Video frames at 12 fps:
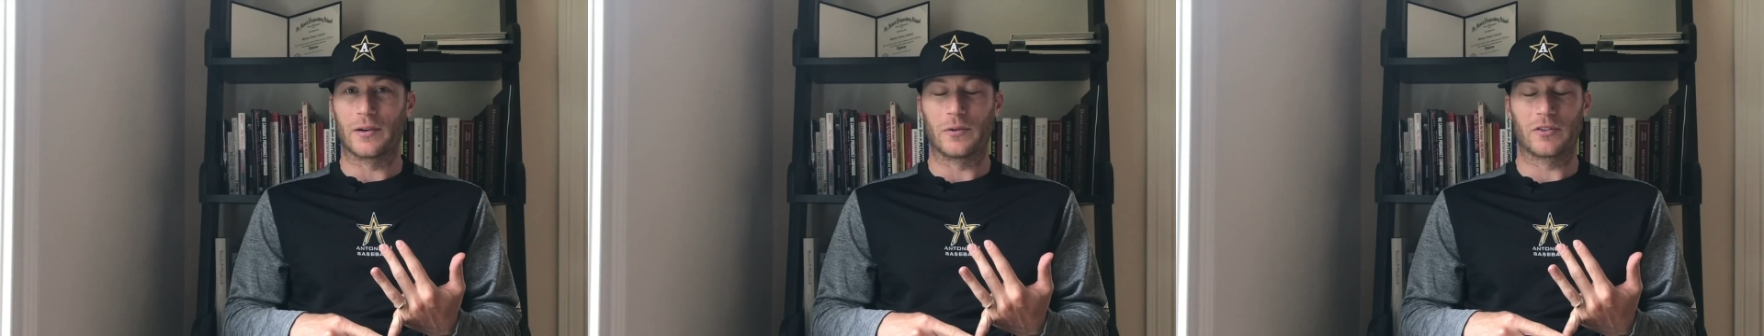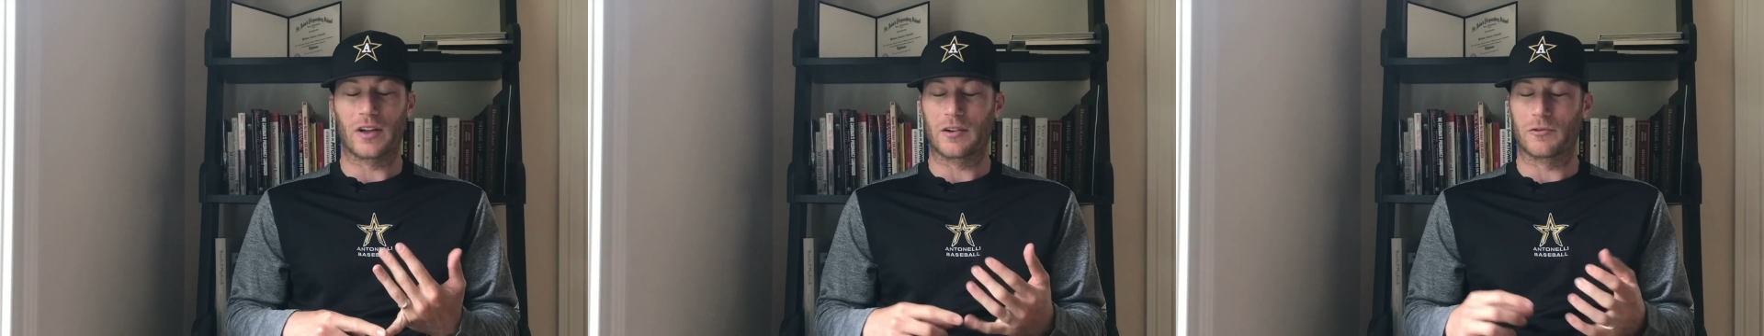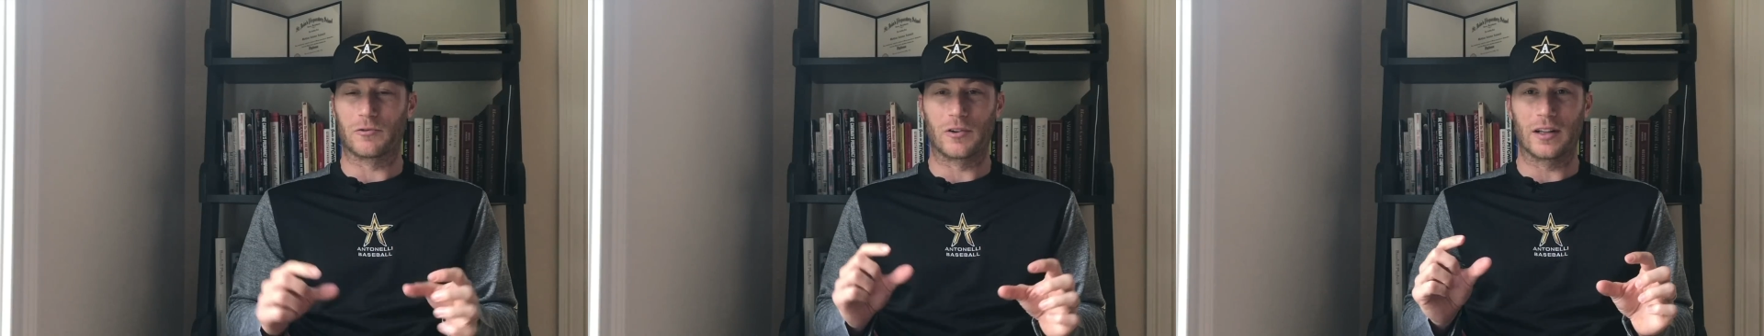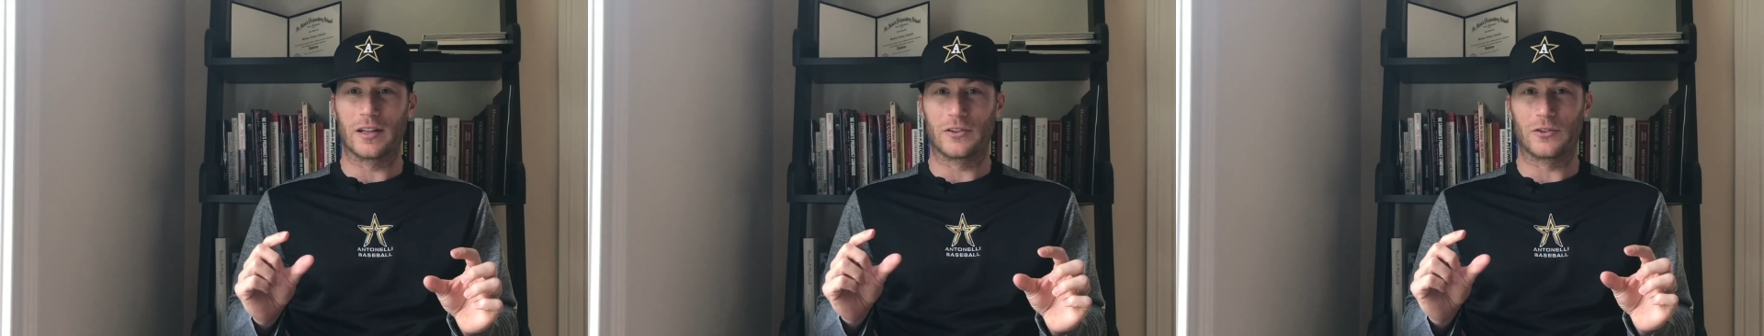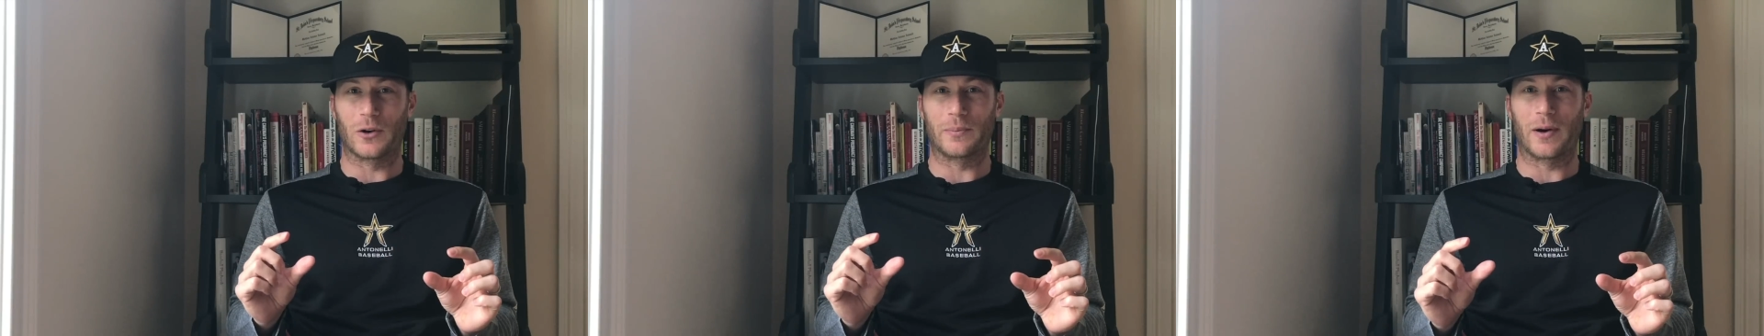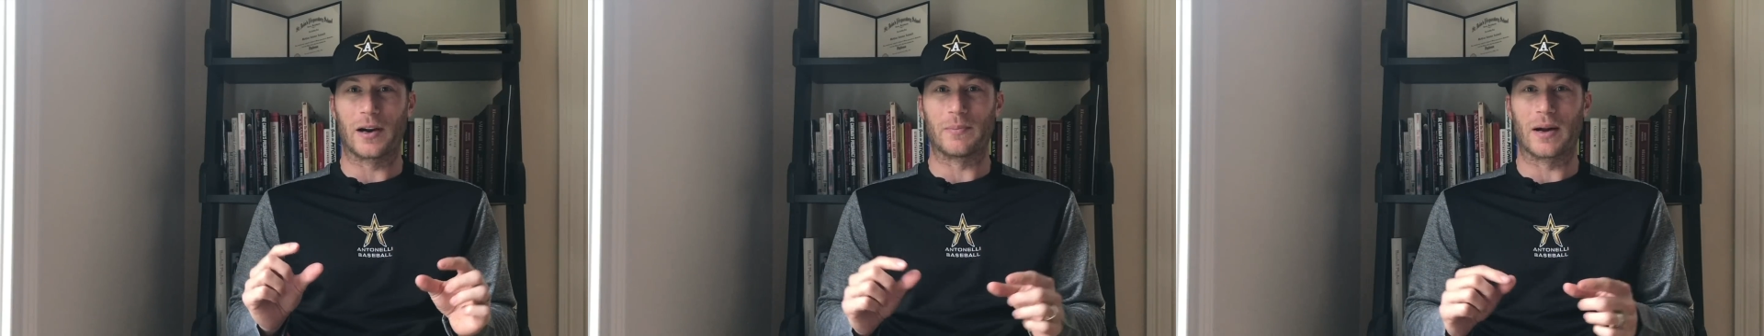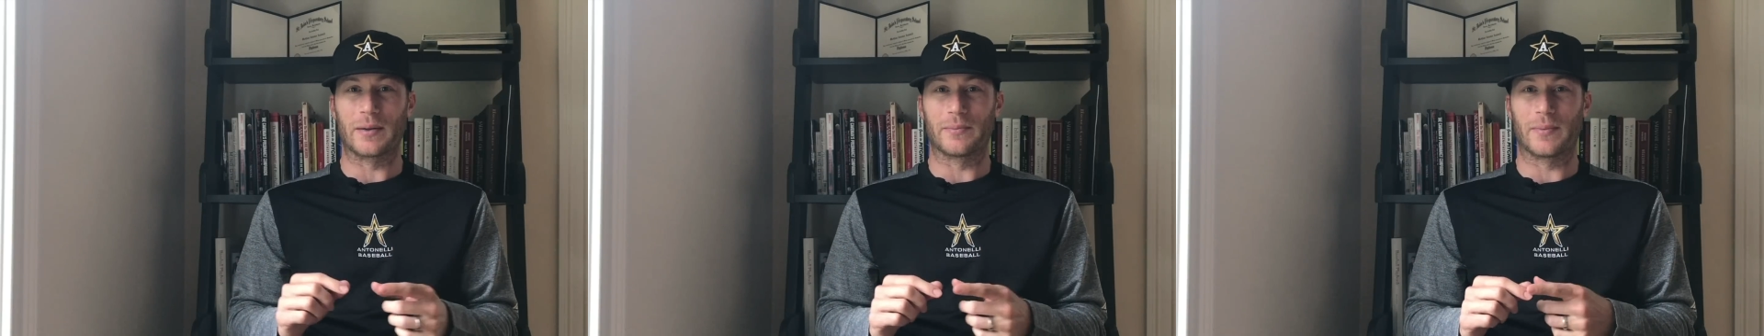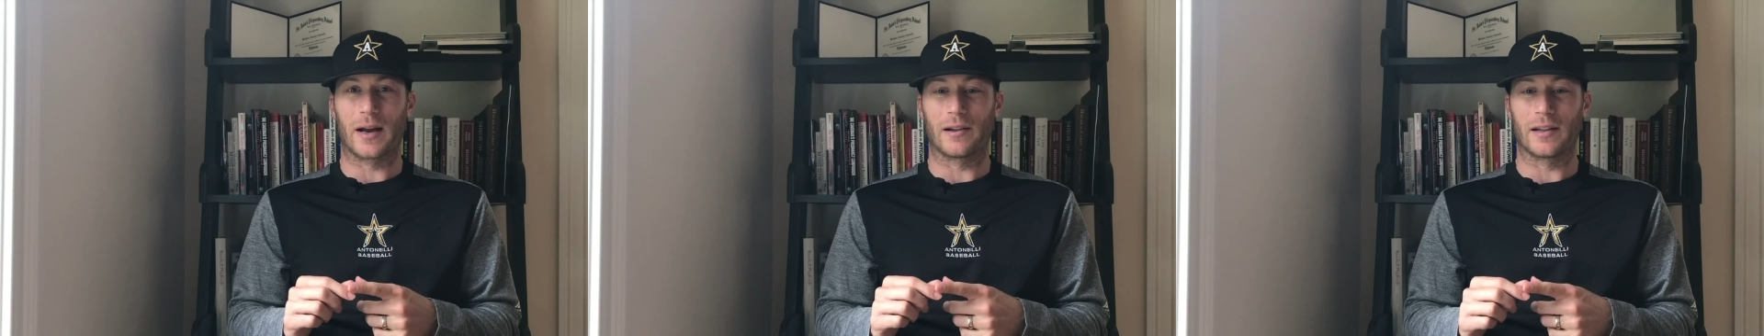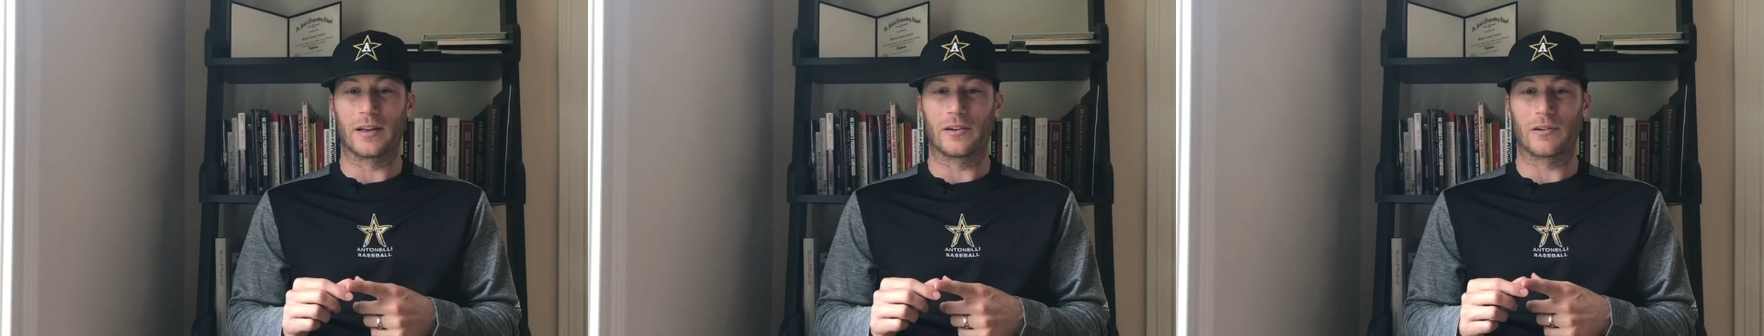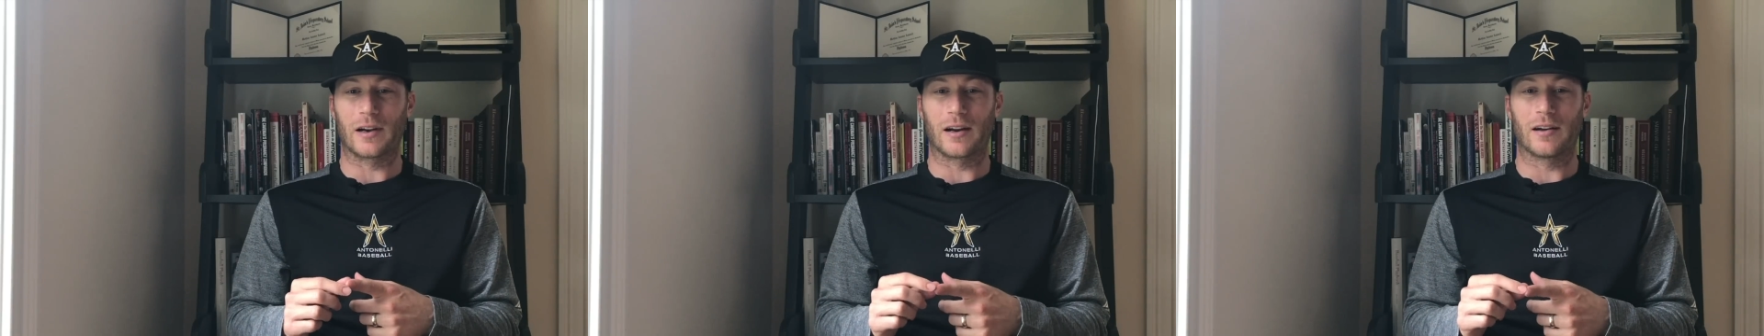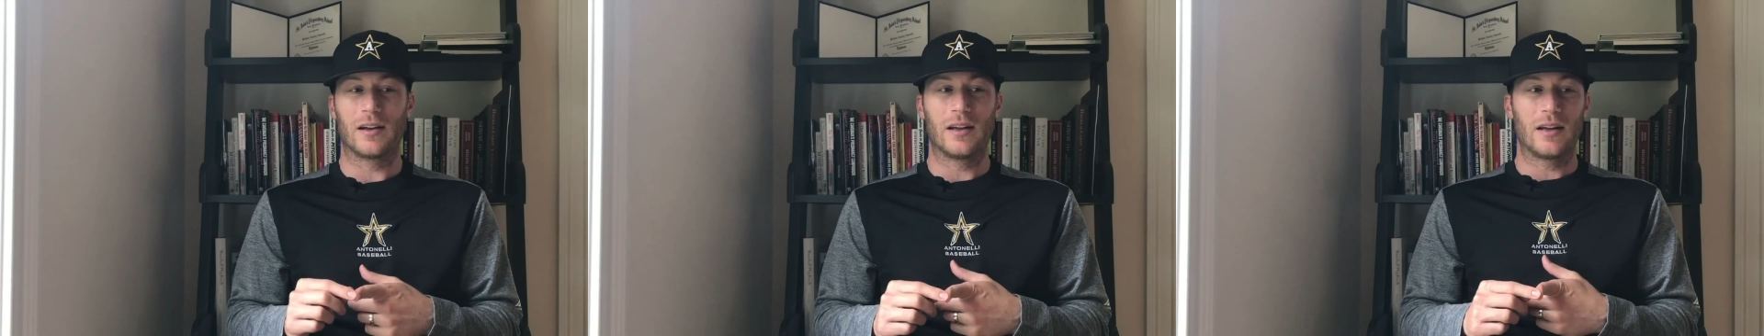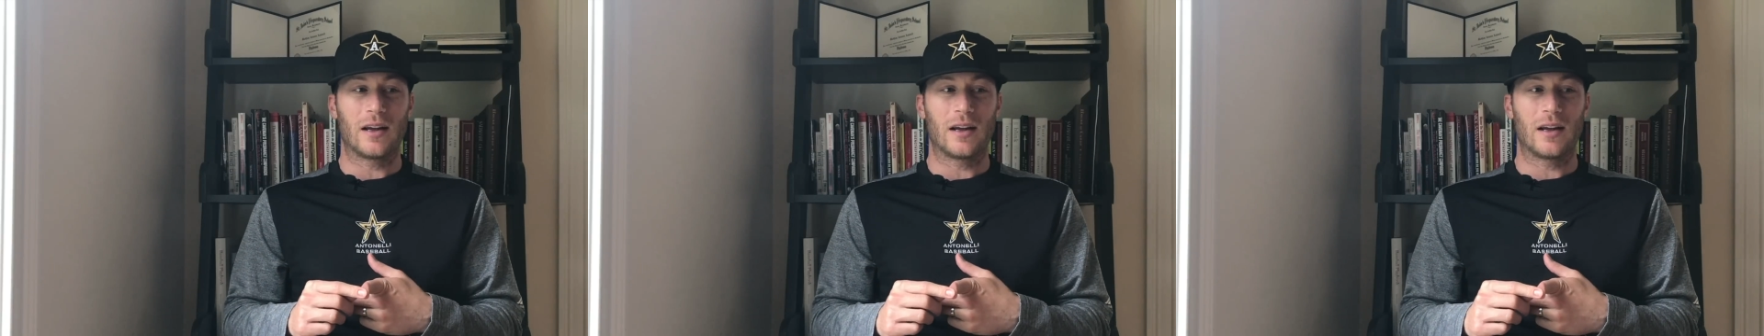It was like really short part of my minor league career.